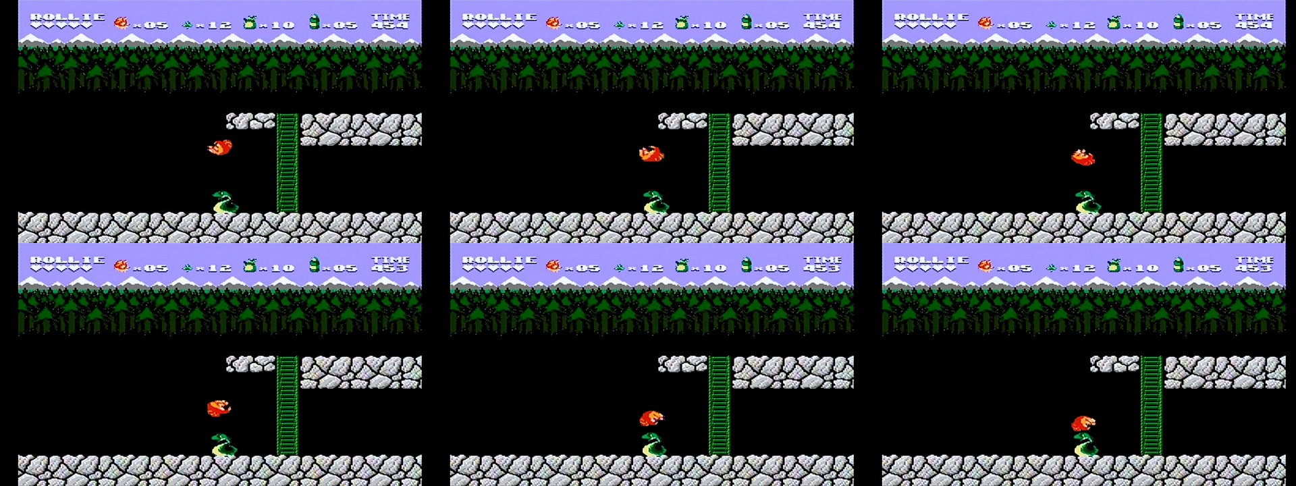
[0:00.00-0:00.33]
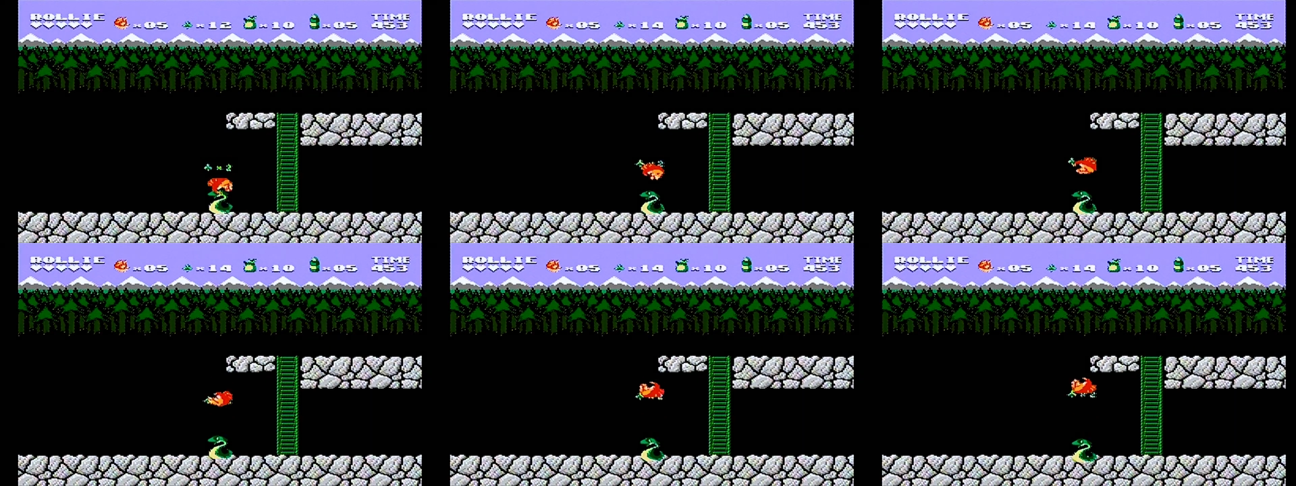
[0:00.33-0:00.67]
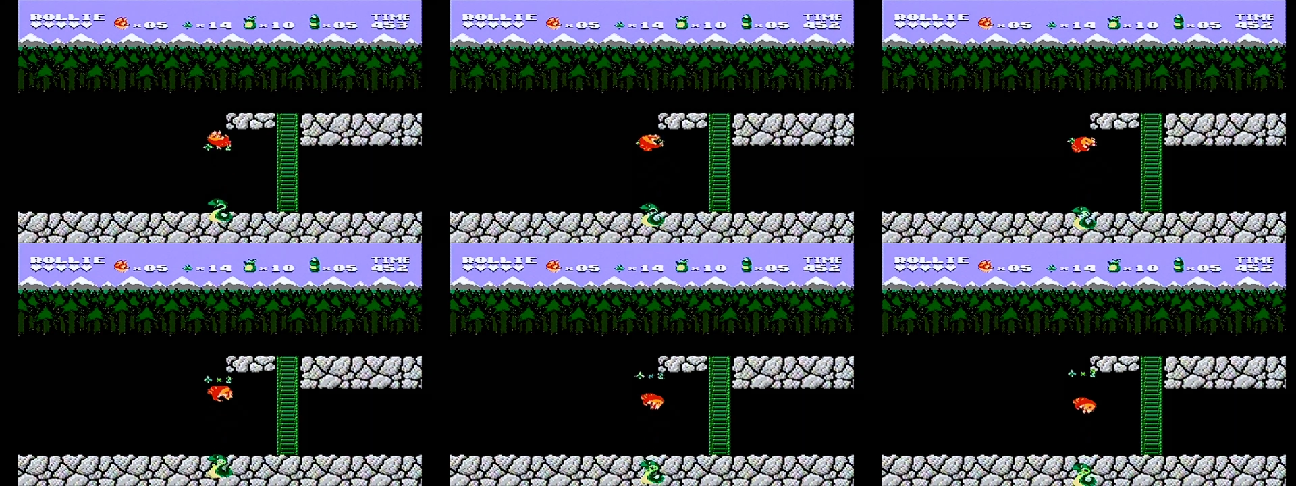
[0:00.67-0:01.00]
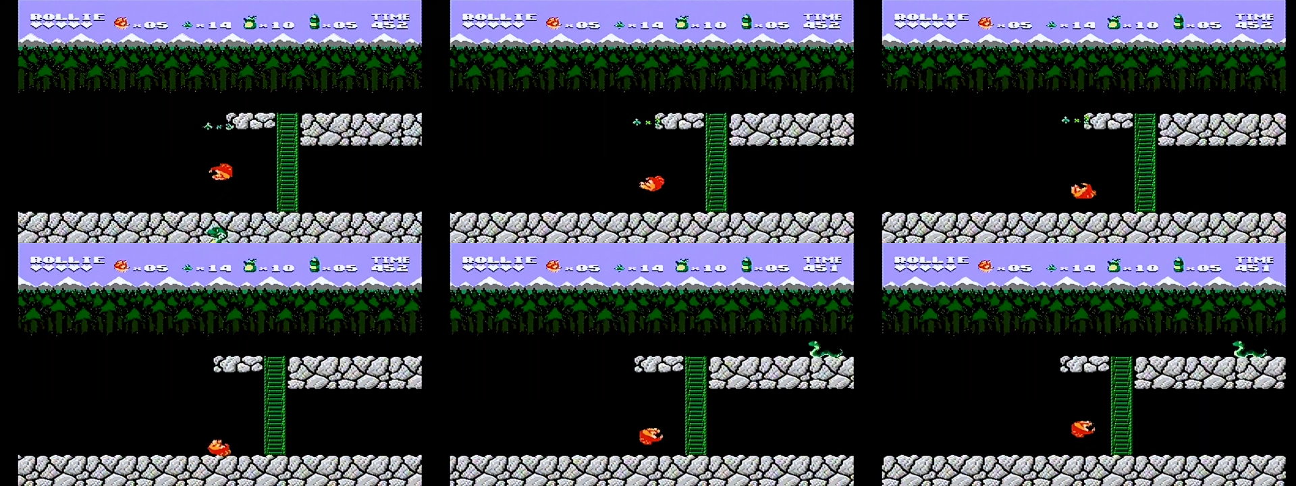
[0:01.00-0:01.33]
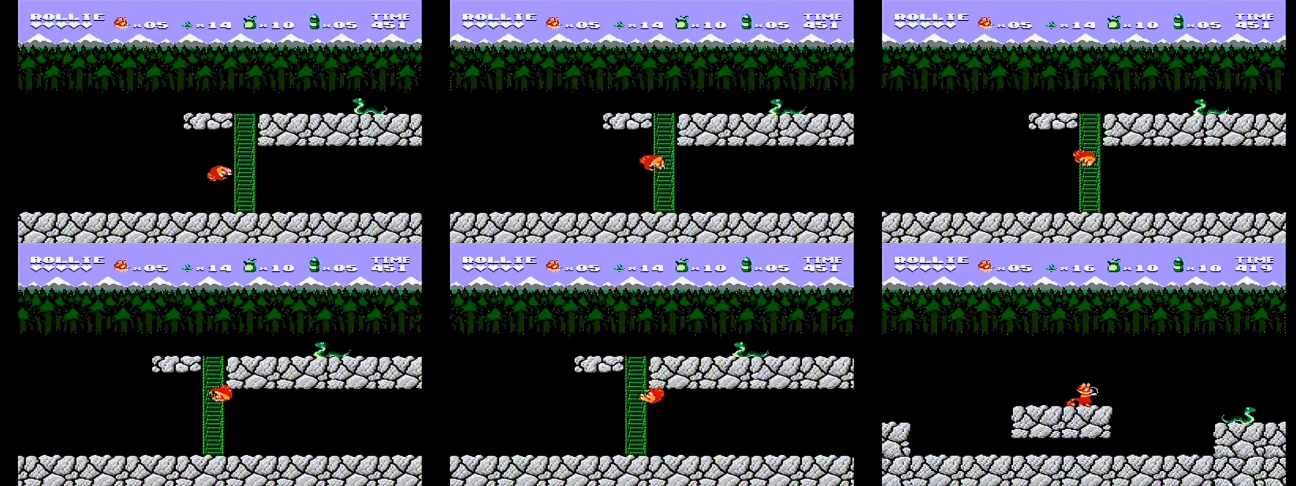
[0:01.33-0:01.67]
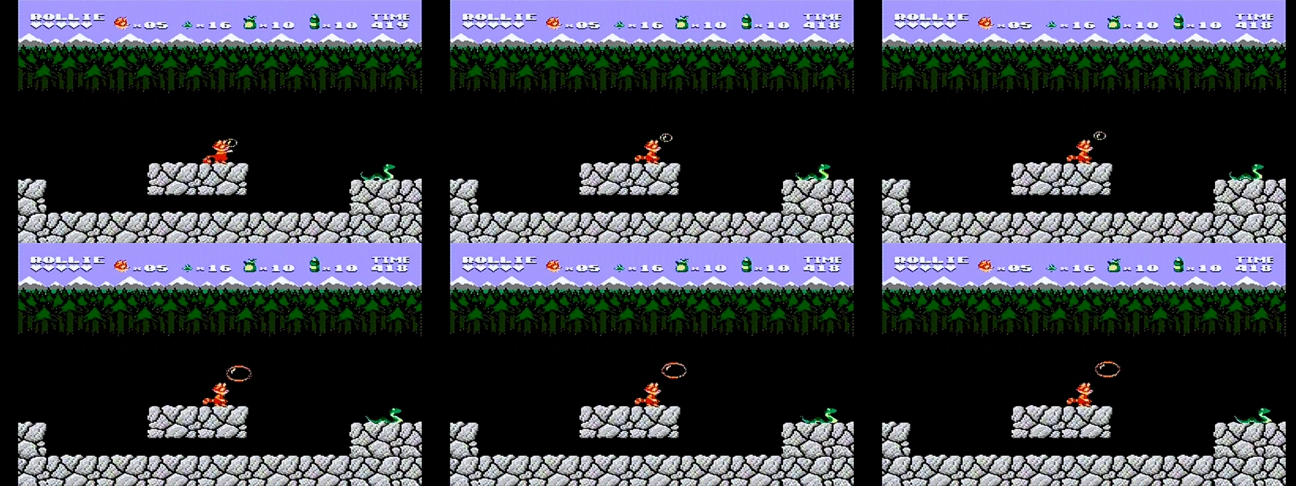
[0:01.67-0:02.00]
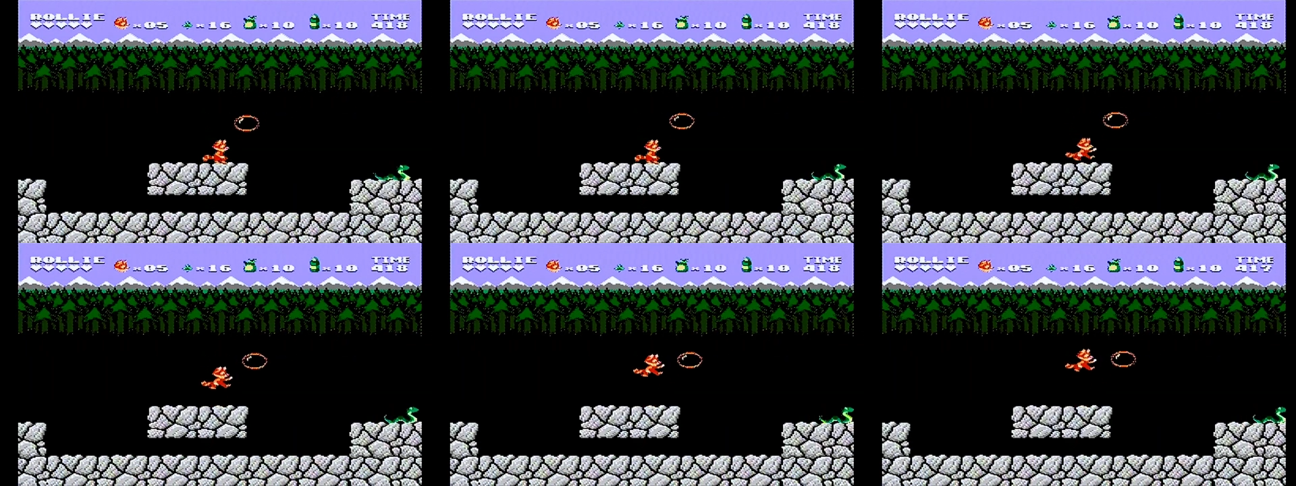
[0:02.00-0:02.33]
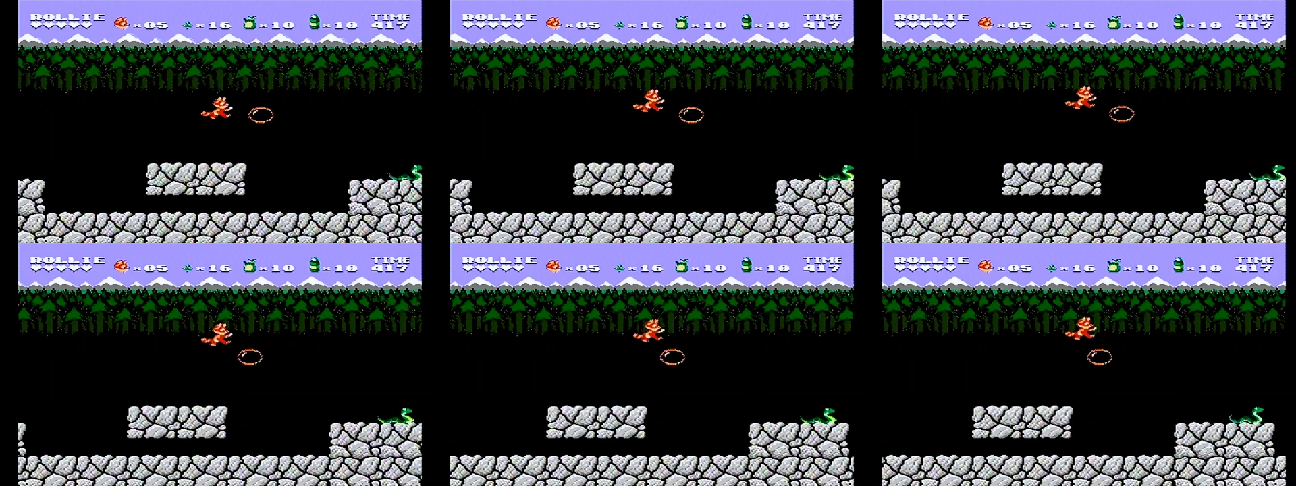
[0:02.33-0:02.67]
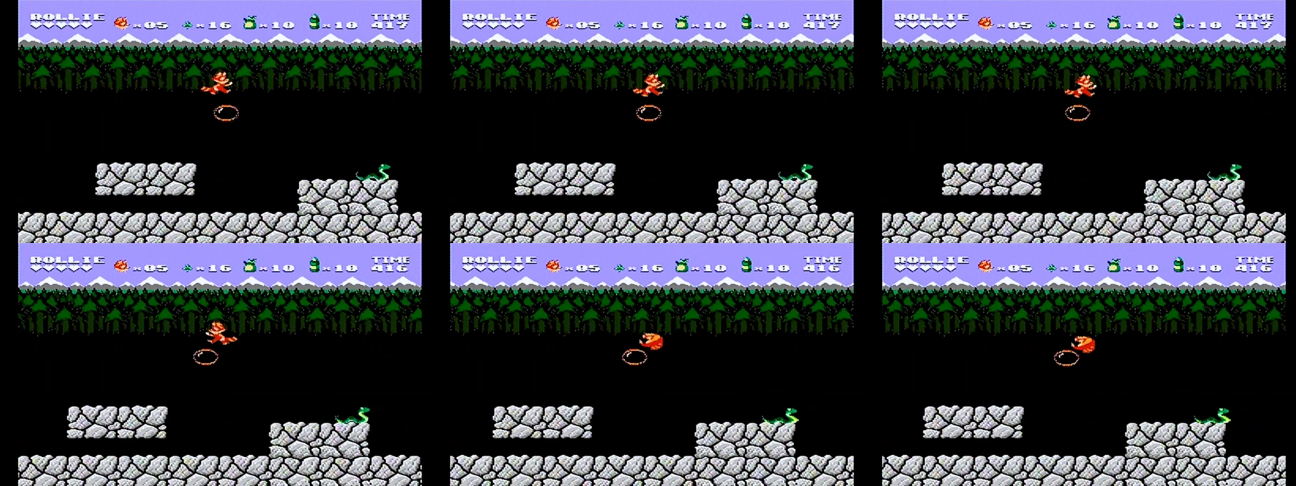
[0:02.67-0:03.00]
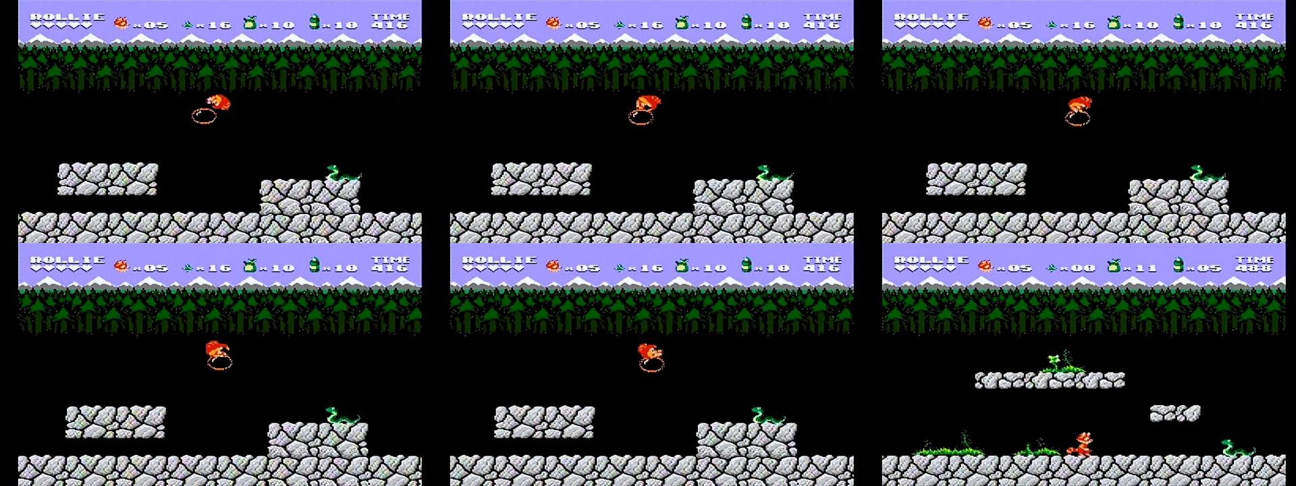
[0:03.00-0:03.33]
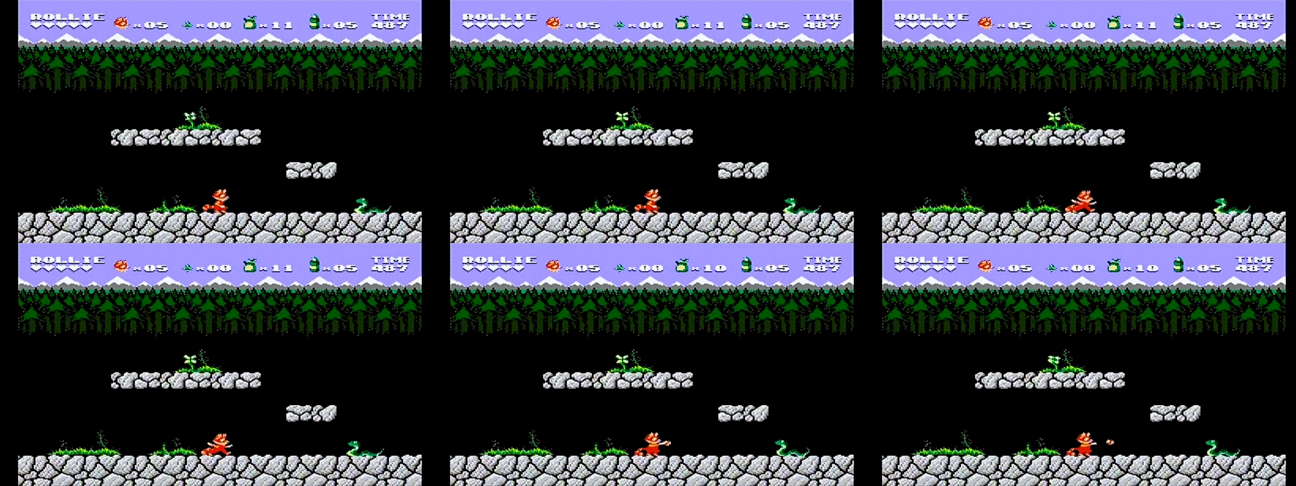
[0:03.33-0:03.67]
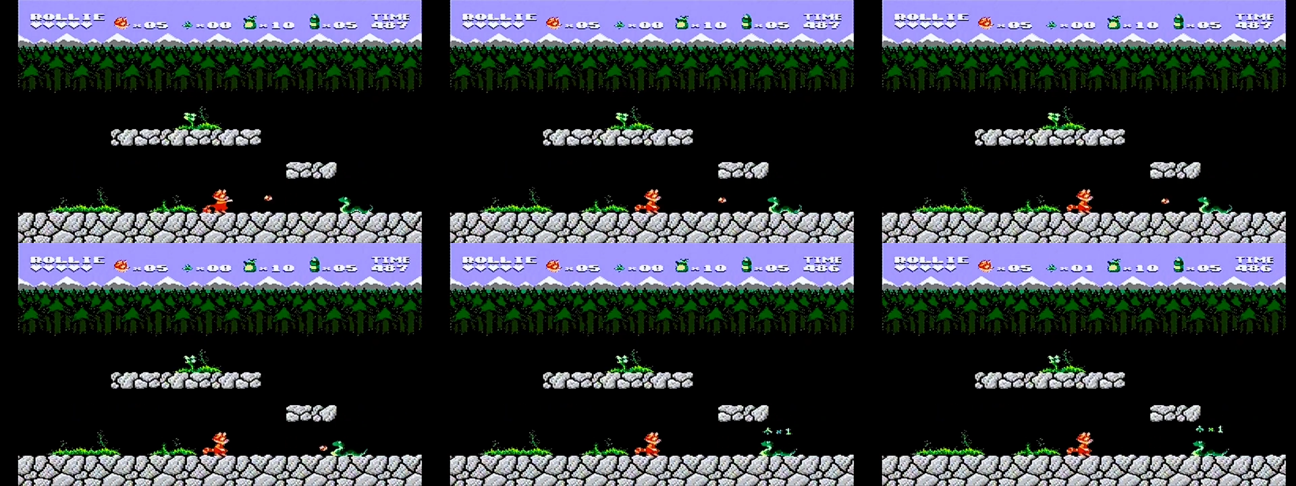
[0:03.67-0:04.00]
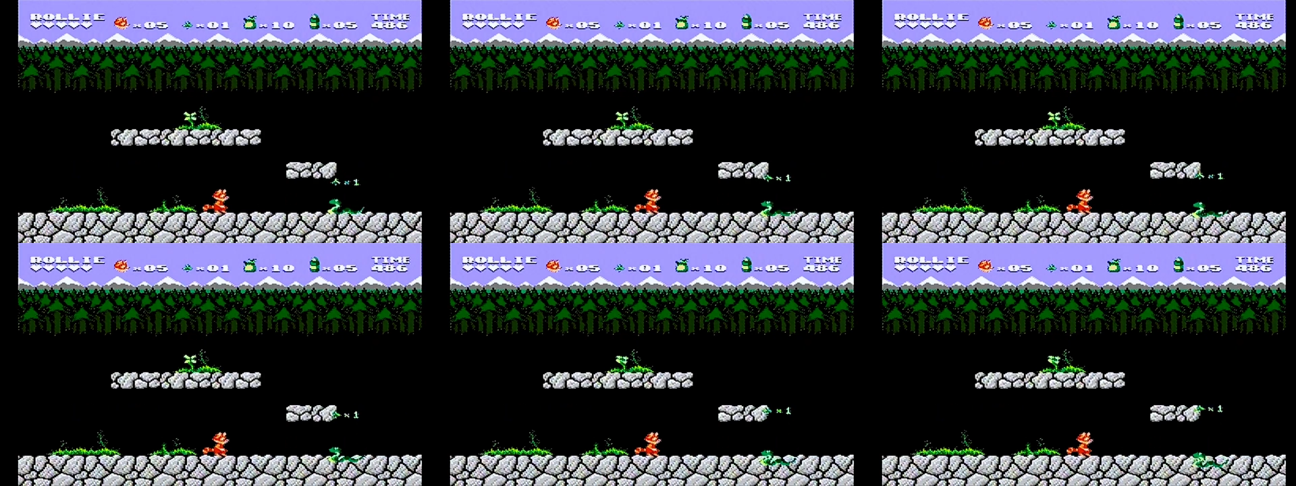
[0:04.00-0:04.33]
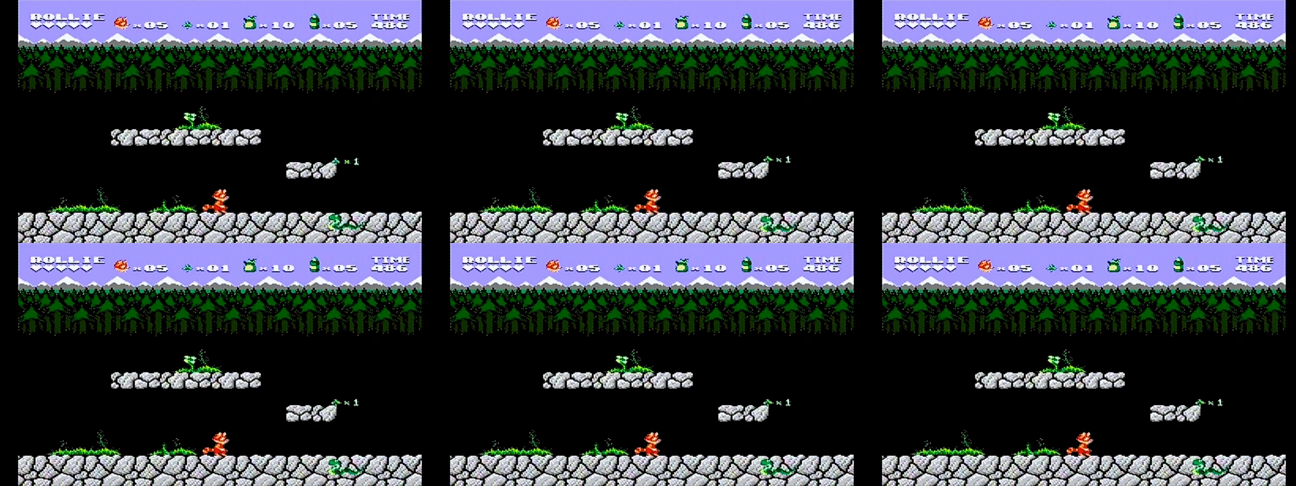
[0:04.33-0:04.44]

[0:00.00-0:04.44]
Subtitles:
No face is visible, so there are no lips to read.